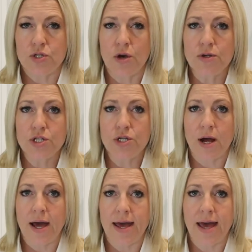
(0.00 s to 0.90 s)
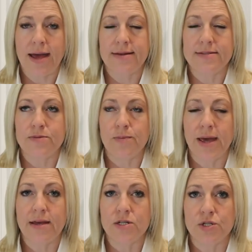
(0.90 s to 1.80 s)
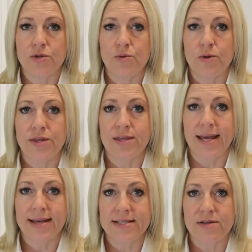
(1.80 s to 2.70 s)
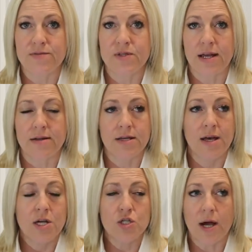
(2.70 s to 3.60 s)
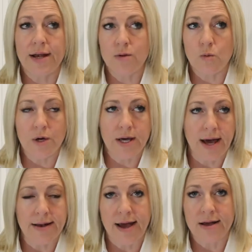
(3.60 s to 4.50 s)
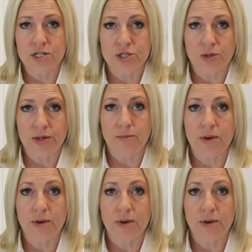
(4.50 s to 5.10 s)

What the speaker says: Don't try and make do with the negatives and trying to work out how to do them,